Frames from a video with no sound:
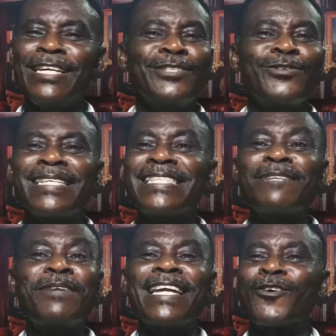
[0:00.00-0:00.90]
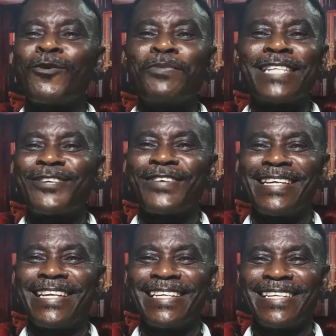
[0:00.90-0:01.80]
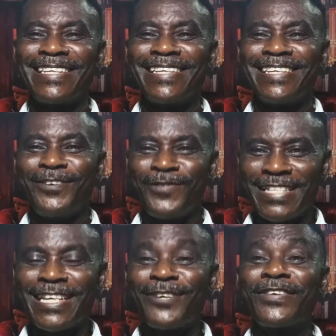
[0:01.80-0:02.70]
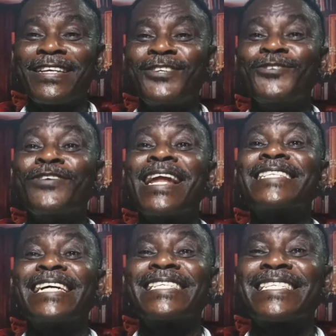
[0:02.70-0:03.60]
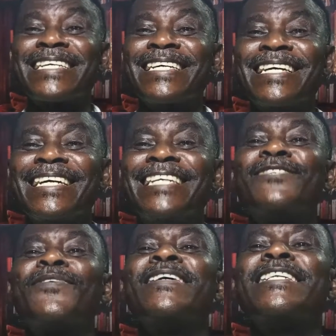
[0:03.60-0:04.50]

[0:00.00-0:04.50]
You can't see behind the computer trading. If you understand trading, you realize that it's very